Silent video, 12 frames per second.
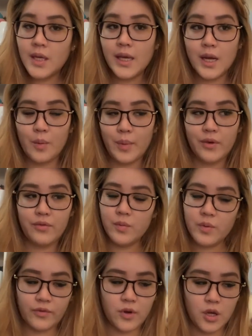In our
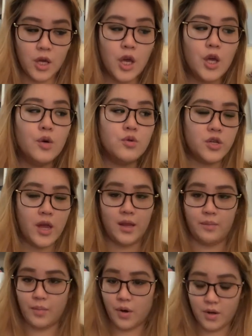bedroom we've got a huge
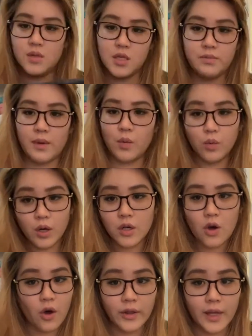headboard. This might
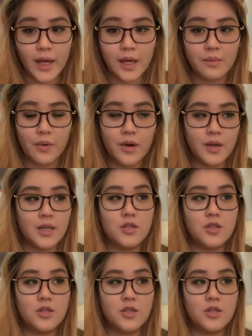work on the headboard.